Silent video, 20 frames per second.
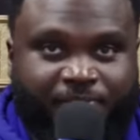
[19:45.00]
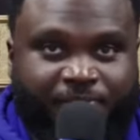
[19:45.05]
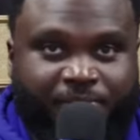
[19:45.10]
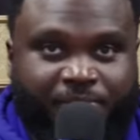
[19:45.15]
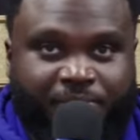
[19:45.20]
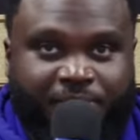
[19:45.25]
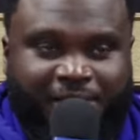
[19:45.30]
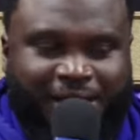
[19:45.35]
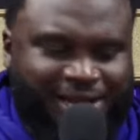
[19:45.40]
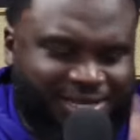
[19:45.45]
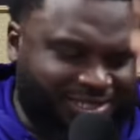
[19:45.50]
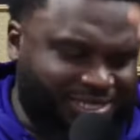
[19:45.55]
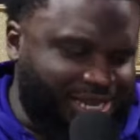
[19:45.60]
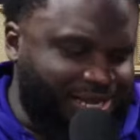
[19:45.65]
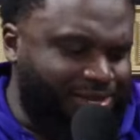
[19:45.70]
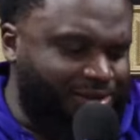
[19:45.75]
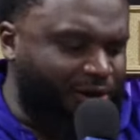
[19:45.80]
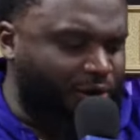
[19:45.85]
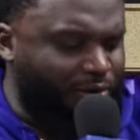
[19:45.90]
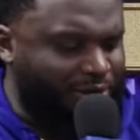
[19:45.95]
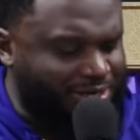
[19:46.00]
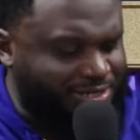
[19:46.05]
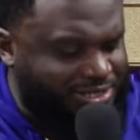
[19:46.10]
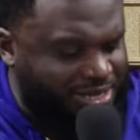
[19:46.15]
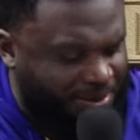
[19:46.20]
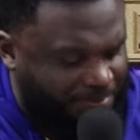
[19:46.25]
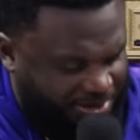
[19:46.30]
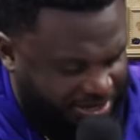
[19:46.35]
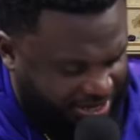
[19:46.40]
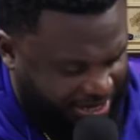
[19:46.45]
God say, go
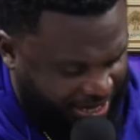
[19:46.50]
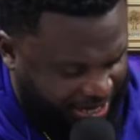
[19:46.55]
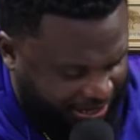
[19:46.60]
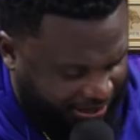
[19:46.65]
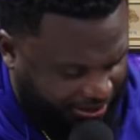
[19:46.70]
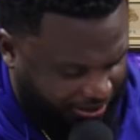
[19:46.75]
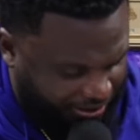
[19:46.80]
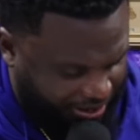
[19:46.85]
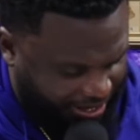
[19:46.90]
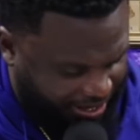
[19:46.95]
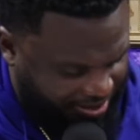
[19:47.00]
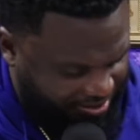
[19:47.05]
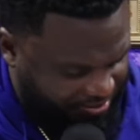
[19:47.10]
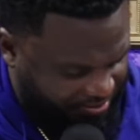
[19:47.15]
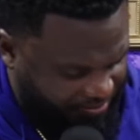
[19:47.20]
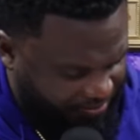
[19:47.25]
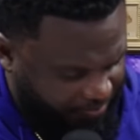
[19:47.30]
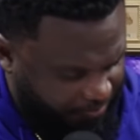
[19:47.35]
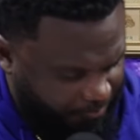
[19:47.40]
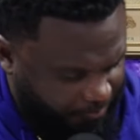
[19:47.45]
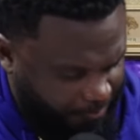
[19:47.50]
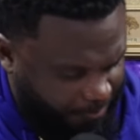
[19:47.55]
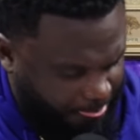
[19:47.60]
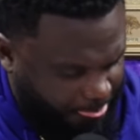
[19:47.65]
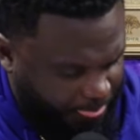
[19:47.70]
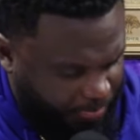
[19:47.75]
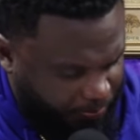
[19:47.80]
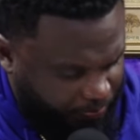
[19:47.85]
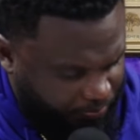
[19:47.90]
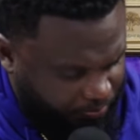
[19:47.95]
examine the ant. Go ahead. Thou
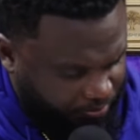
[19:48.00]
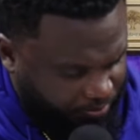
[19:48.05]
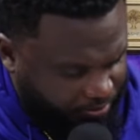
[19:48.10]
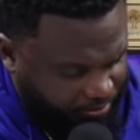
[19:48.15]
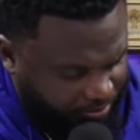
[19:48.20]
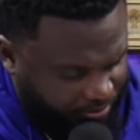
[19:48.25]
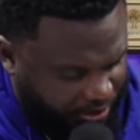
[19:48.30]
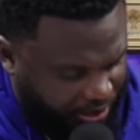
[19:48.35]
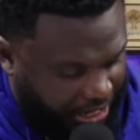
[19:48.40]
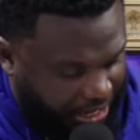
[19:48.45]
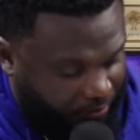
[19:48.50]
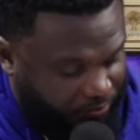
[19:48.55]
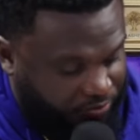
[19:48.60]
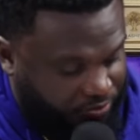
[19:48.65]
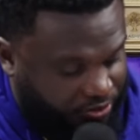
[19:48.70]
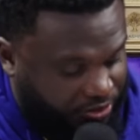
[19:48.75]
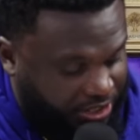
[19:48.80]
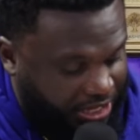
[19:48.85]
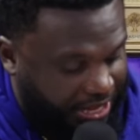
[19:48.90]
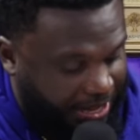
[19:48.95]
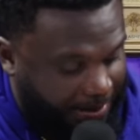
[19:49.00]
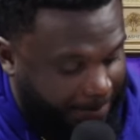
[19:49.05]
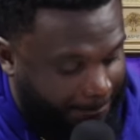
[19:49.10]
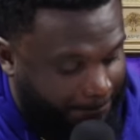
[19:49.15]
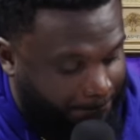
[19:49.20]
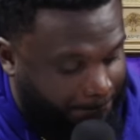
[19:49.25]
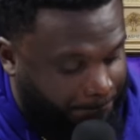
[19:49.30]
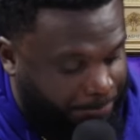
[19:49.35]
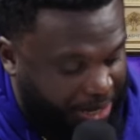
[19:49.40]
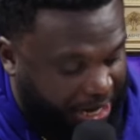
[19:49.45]
sluggard. Thou damn
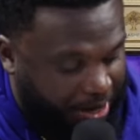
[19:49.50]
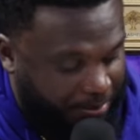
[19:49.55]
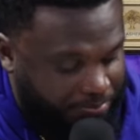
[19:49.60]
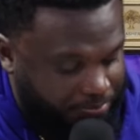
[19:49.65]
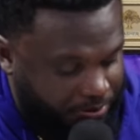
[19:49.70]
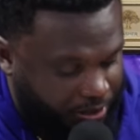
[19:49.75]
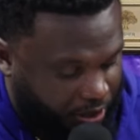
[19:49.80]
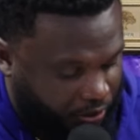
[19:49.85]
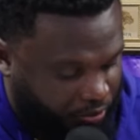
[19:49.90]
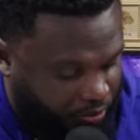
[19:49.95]
bum go.